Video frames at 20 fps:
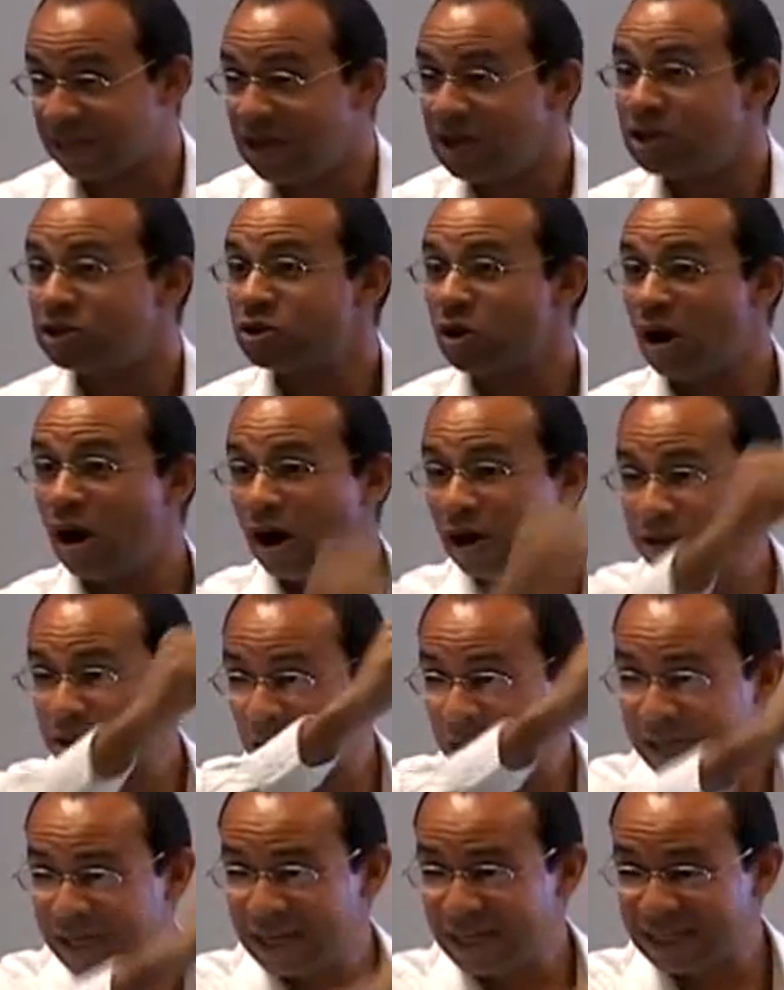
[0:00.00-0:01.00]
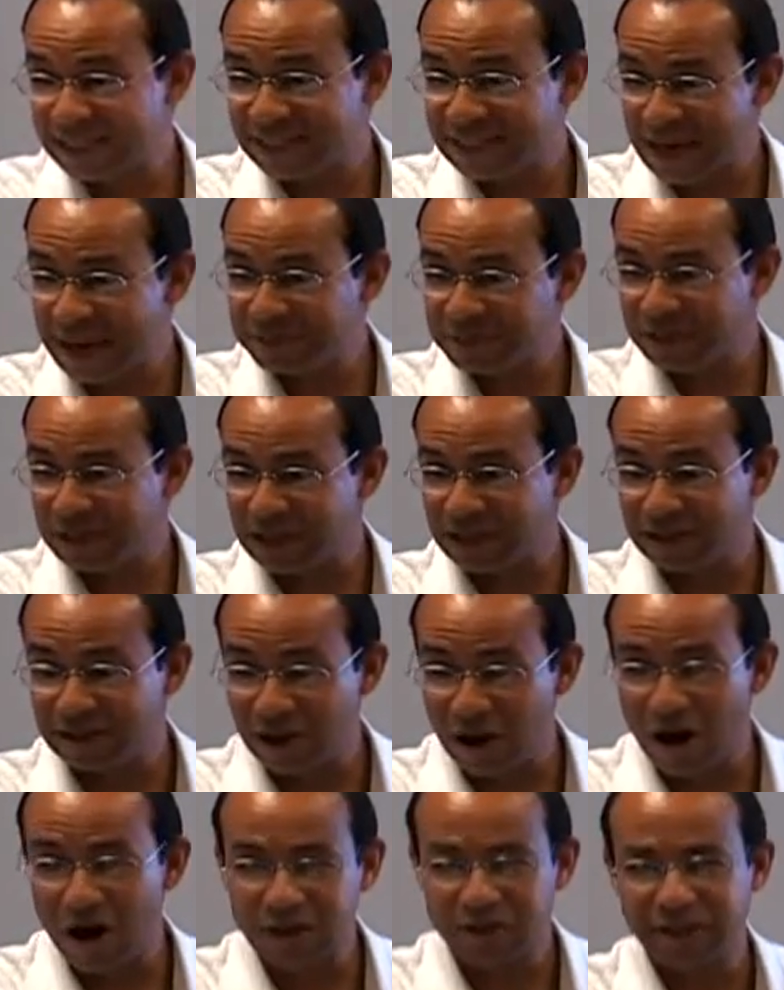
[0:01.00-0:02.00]
So although he accepts it
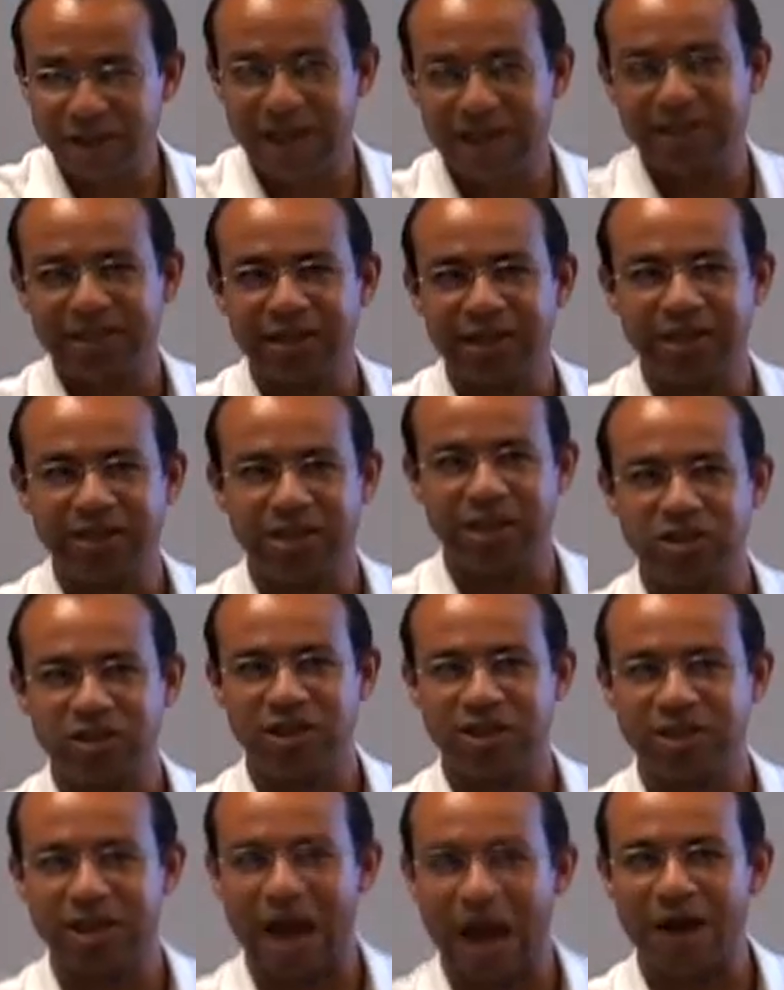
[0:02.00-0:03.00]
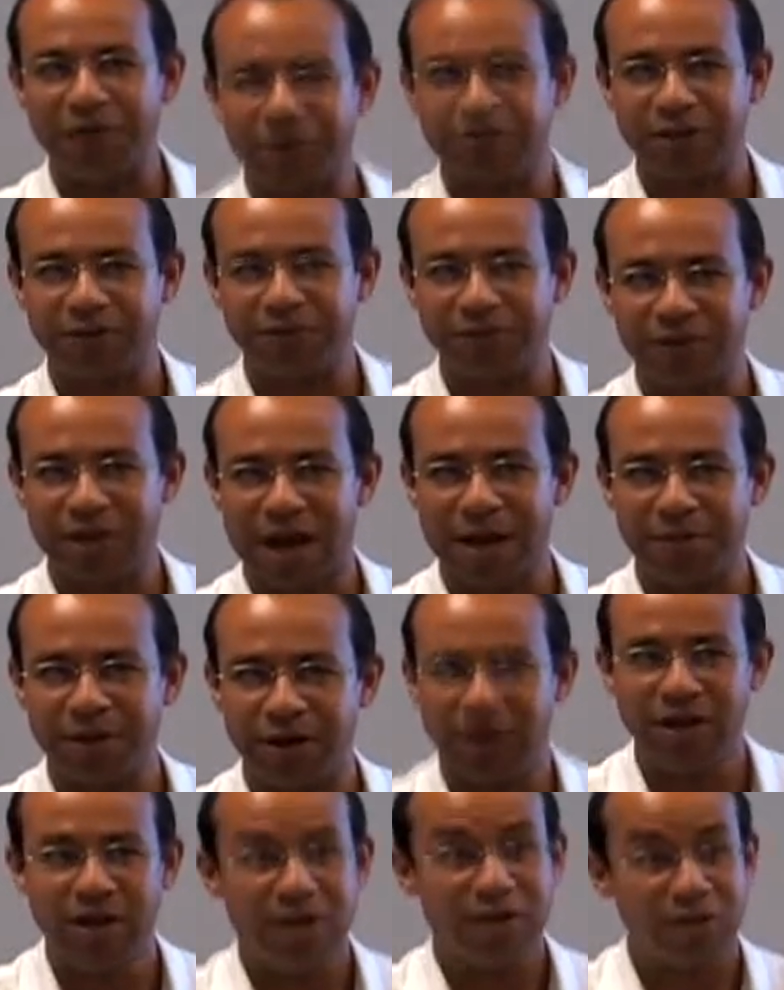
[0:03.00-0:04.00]
largely as an indigenous African phenomena,
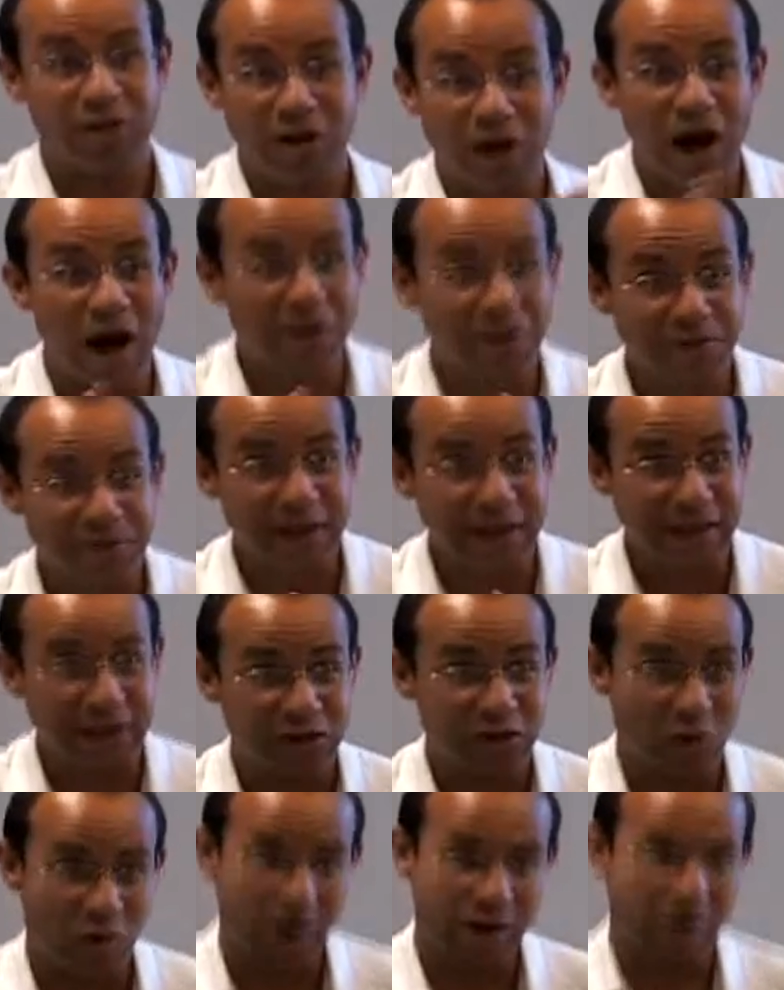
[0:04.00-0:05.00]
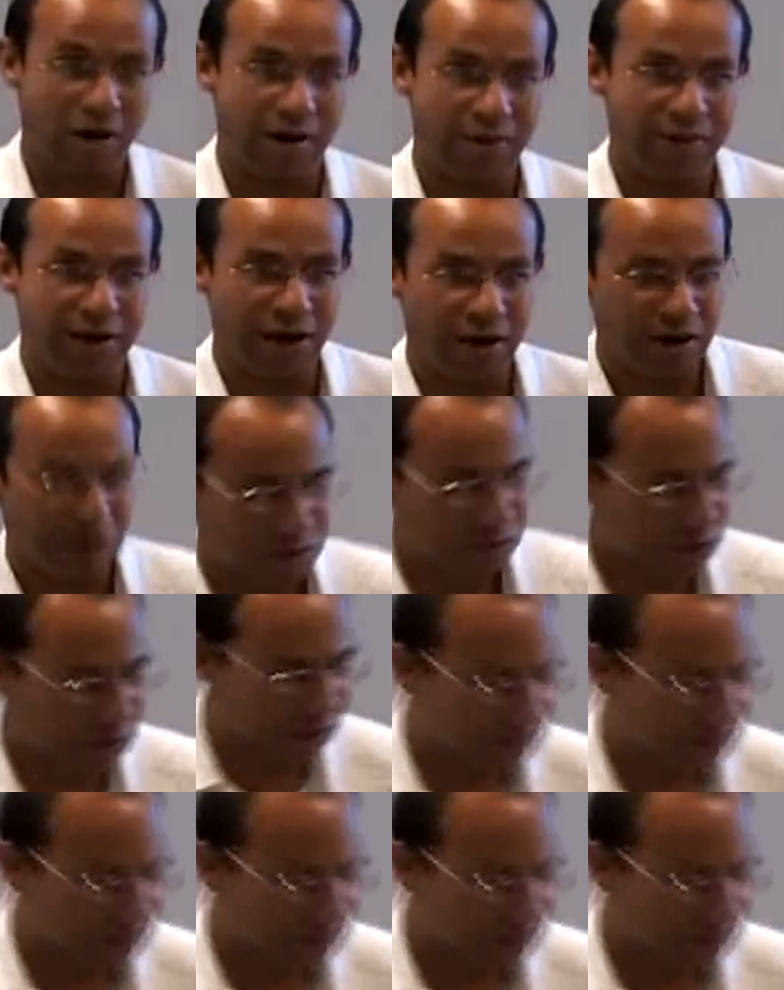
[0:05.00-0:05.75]
there are other things going on there that you have to